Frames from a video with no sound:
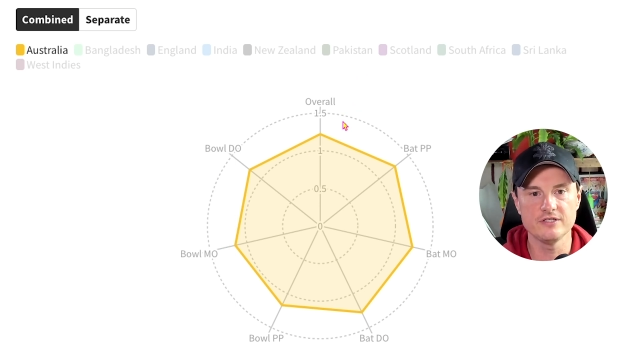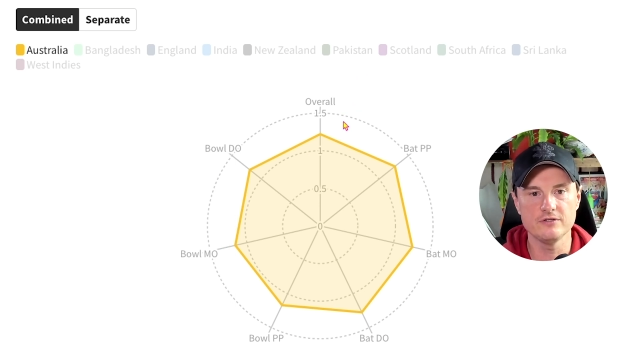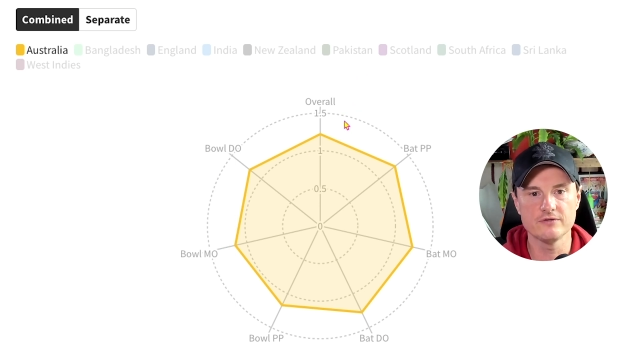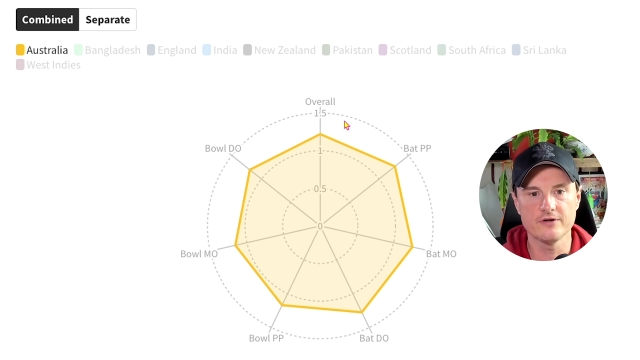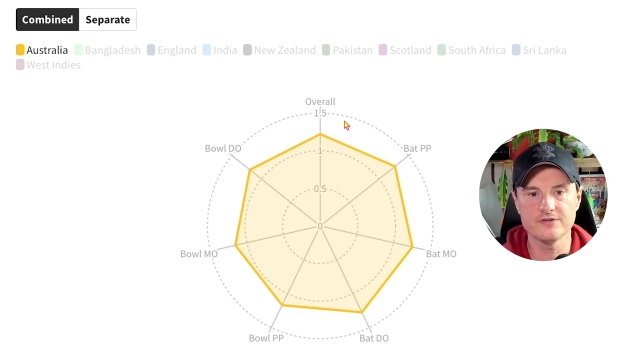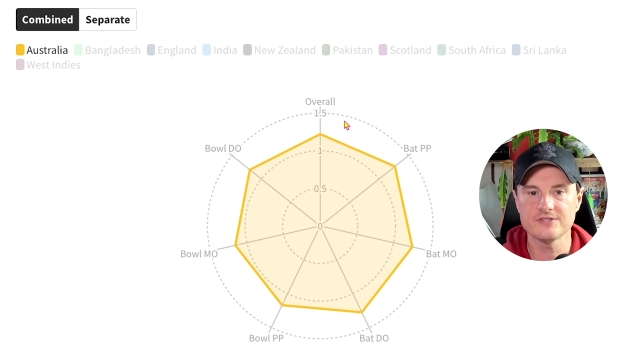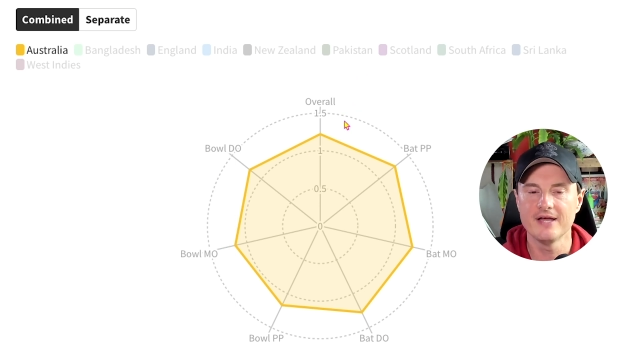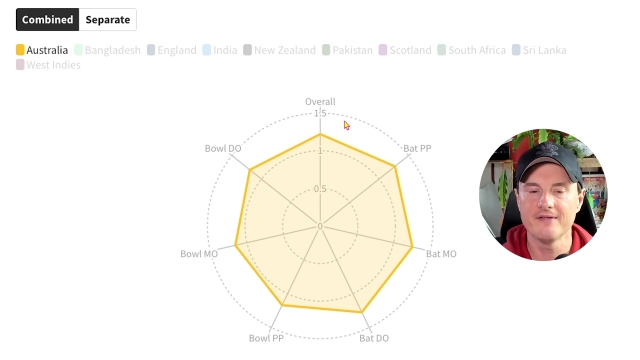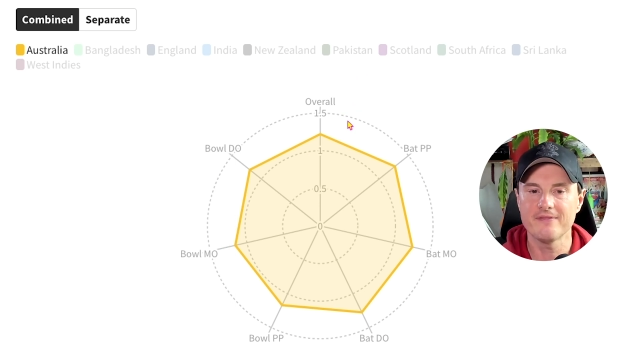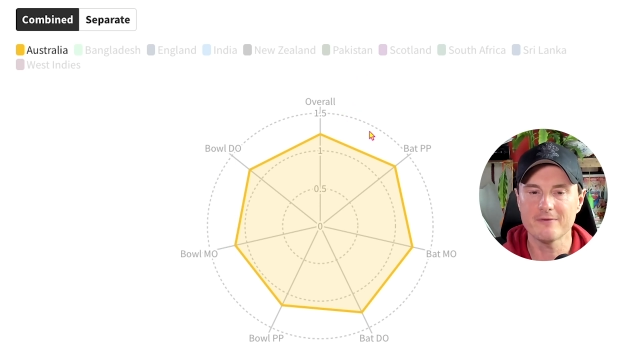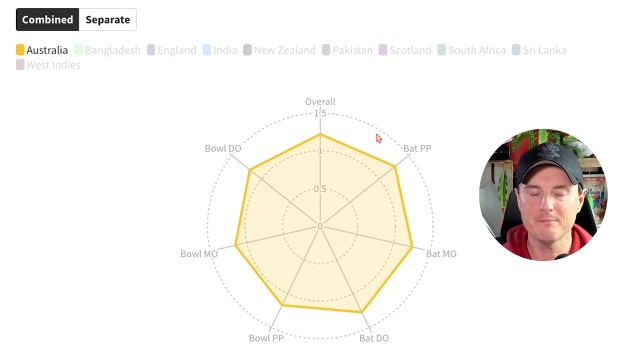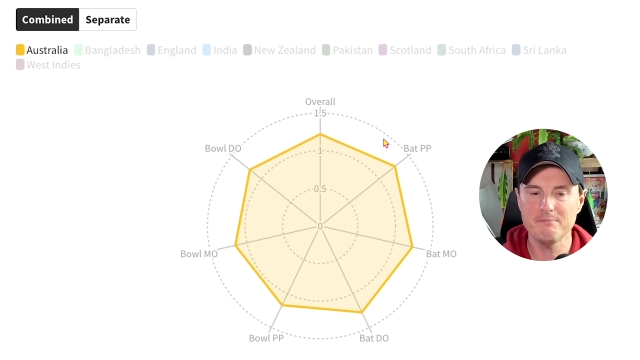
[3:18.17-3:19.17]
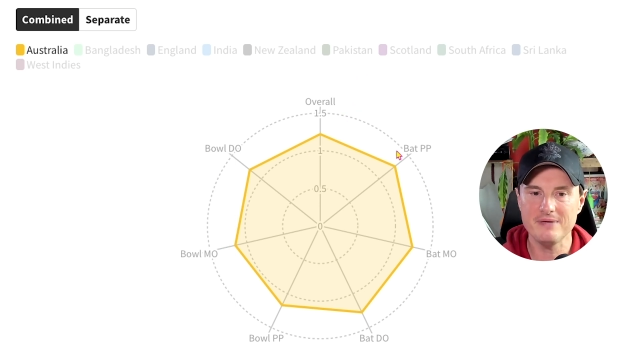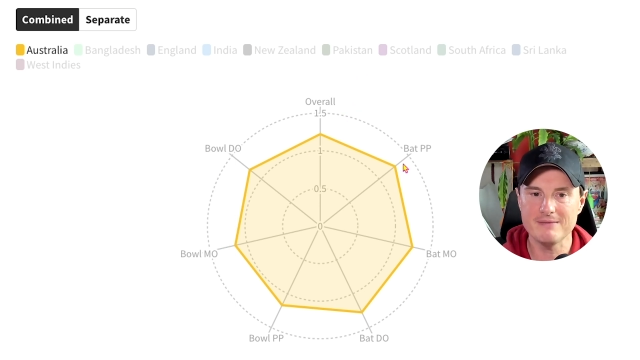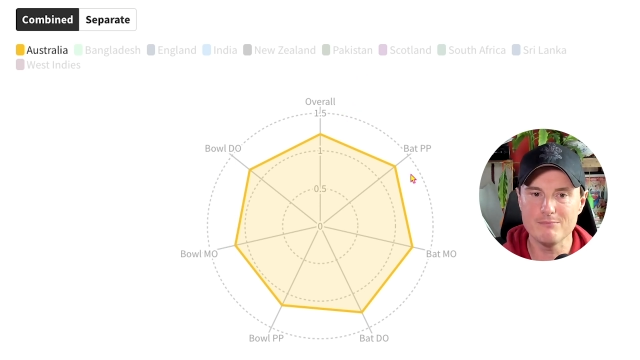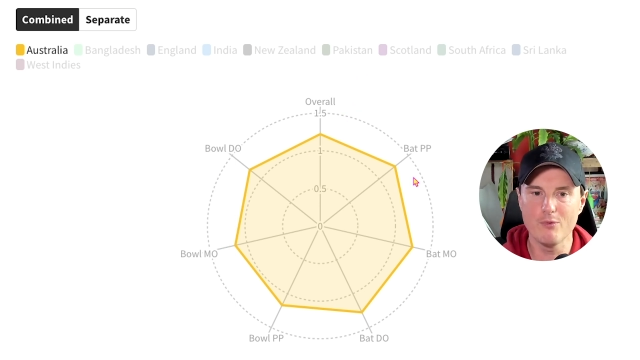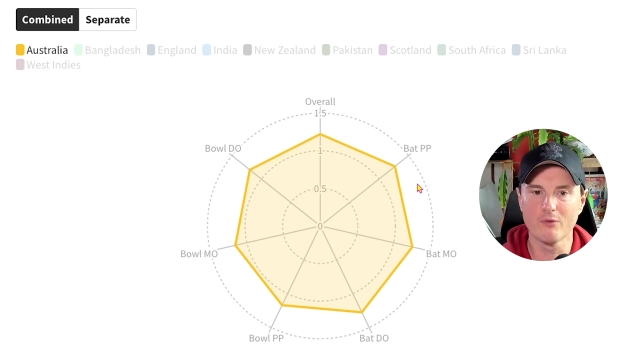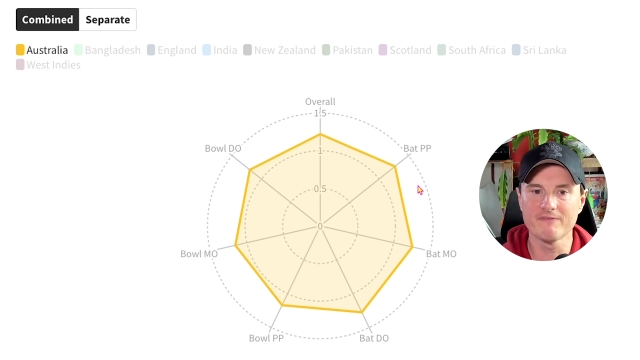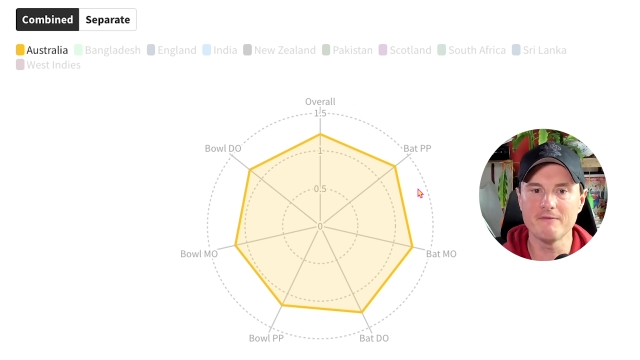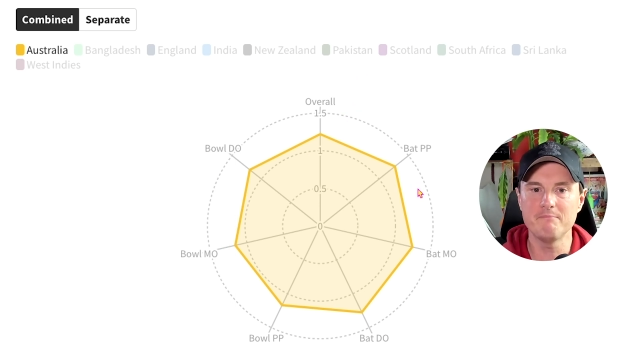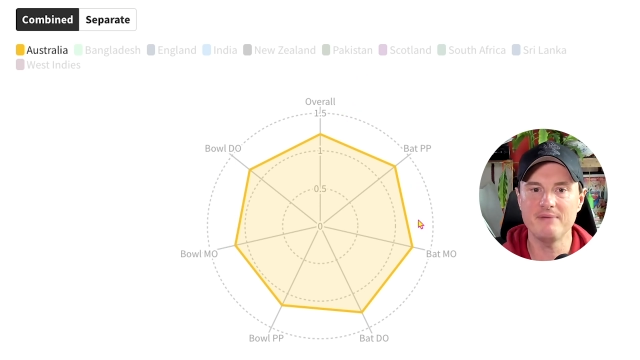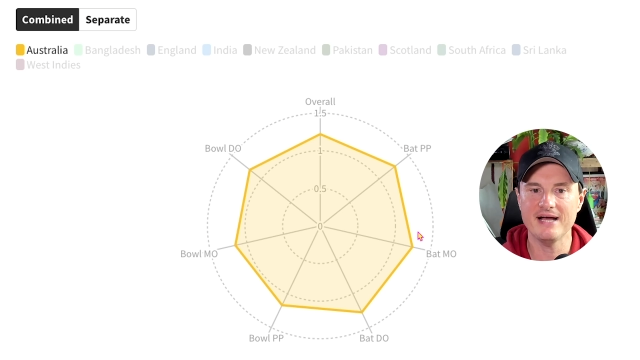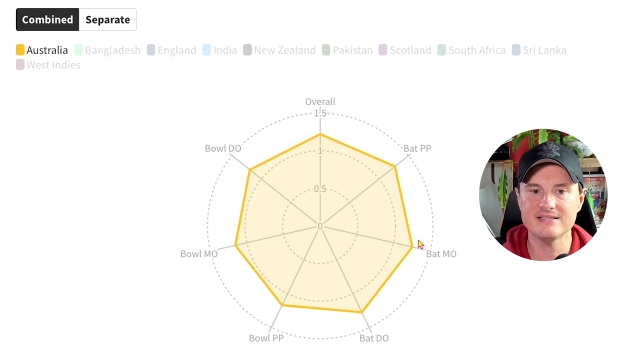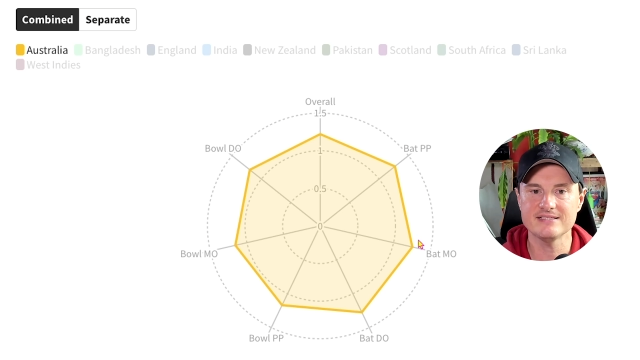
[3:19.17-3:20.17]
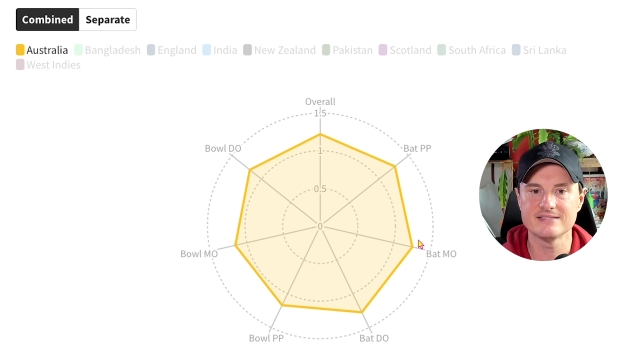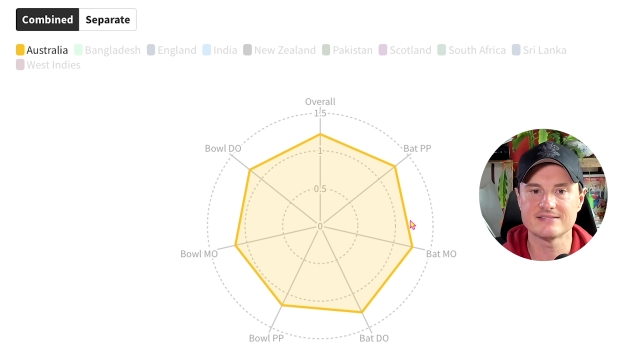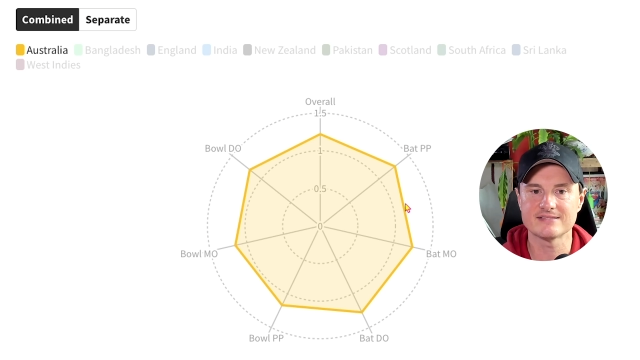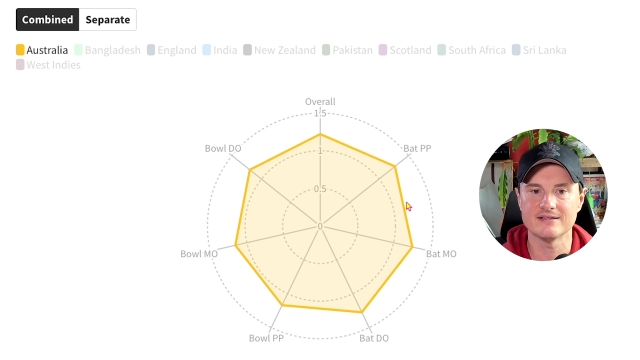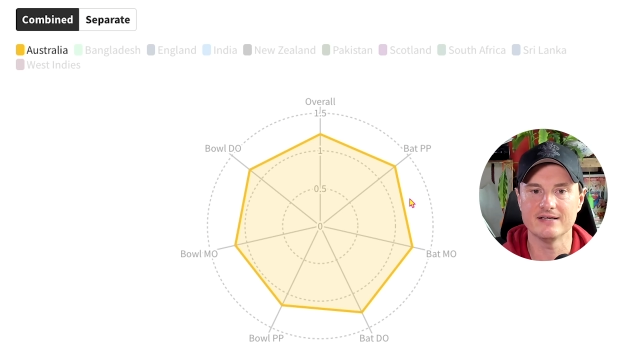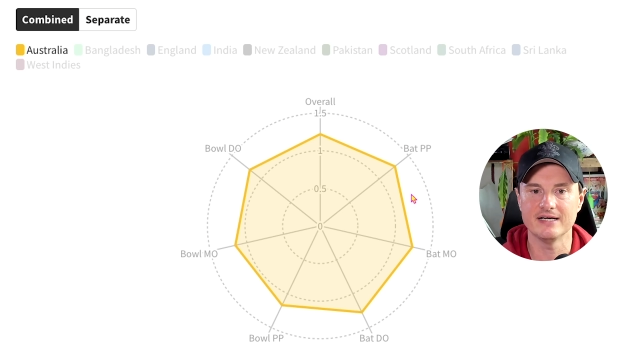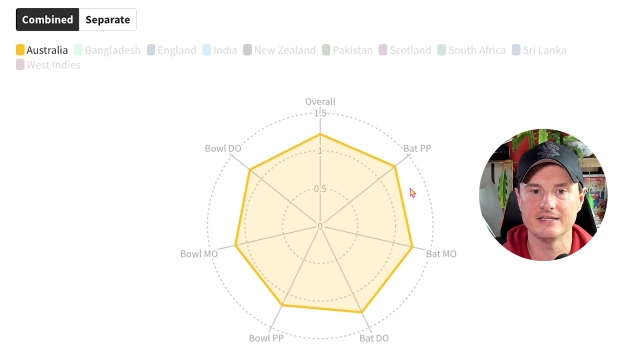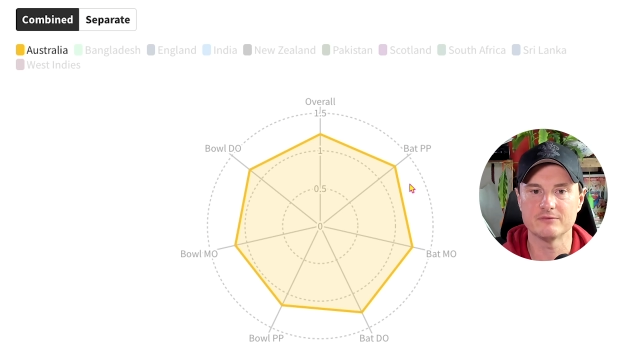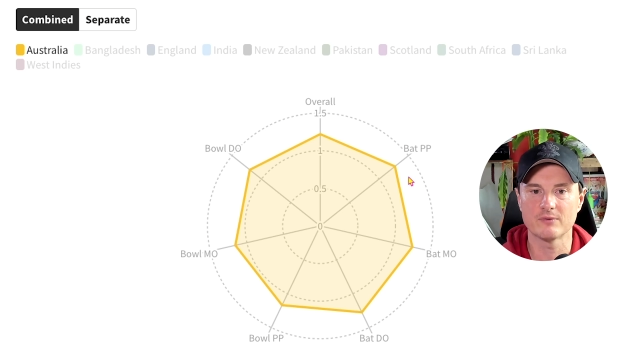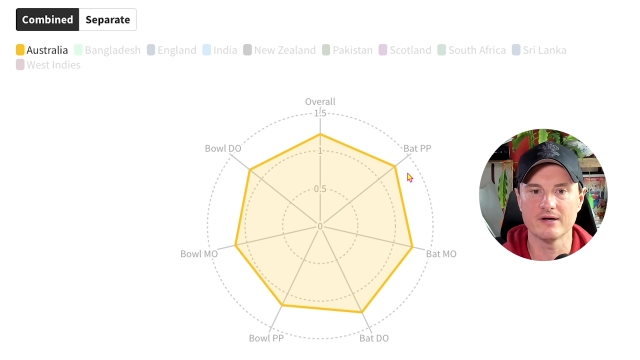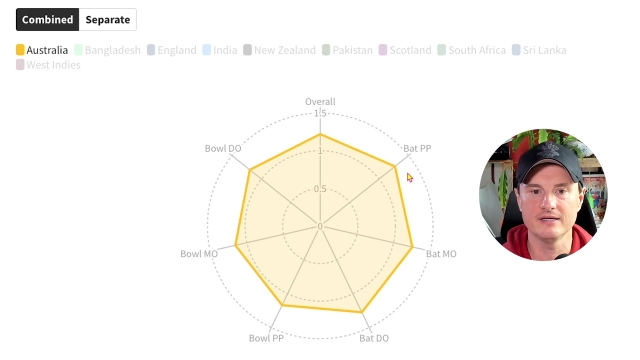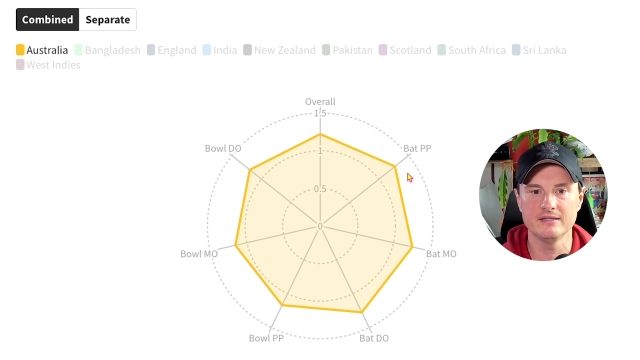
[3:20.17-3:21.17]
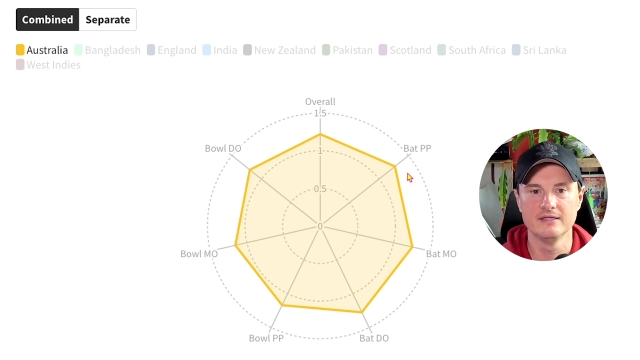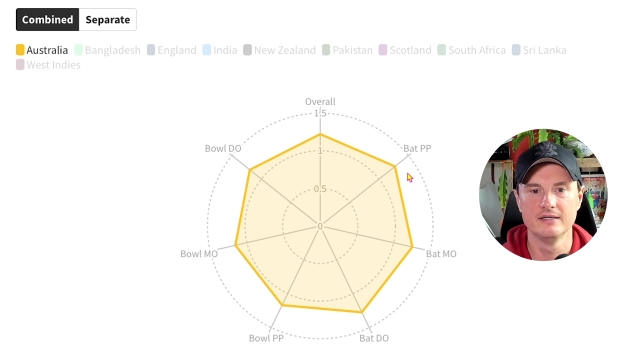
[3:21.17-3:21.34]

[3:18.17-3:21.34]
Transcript: you'll notice they're a bit more of a batting side, right?